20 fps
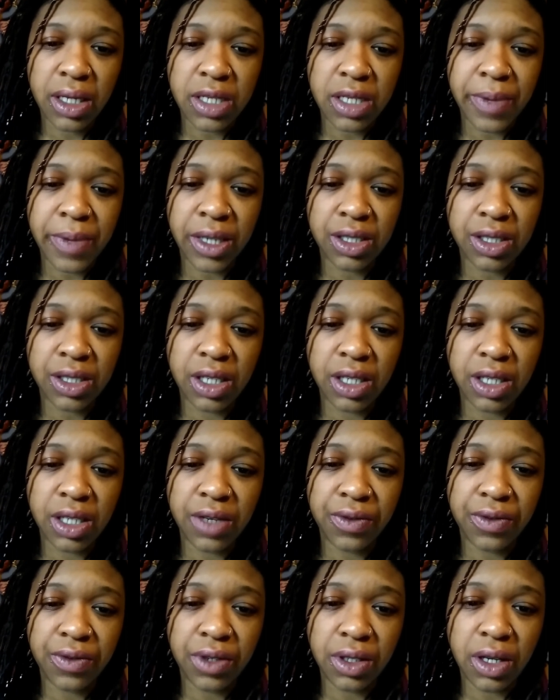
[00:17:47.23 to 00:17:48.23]
especially
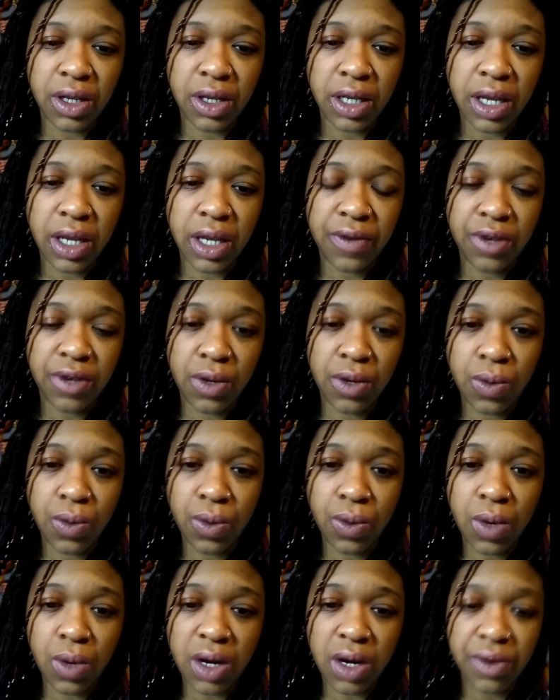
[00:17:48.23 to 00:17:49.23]
if you
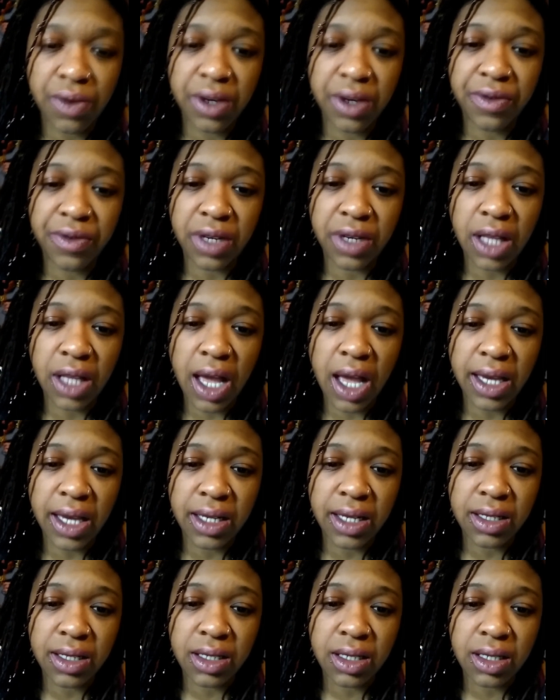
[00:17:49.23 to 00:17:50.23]
want to read for
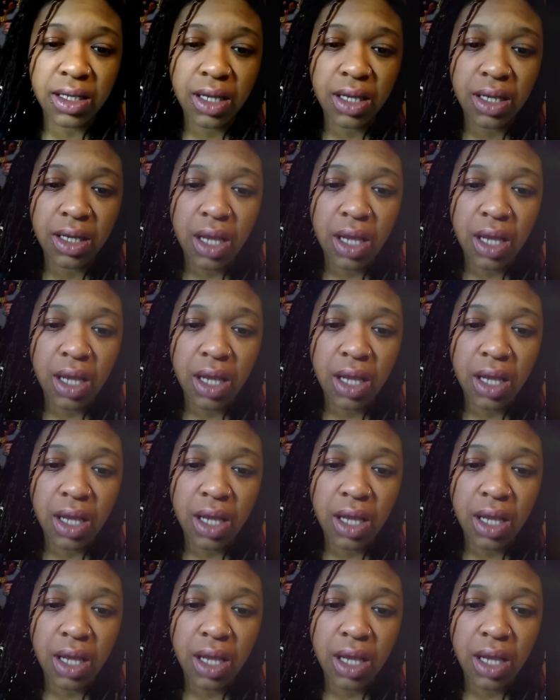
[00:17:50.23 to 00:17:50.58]
clients.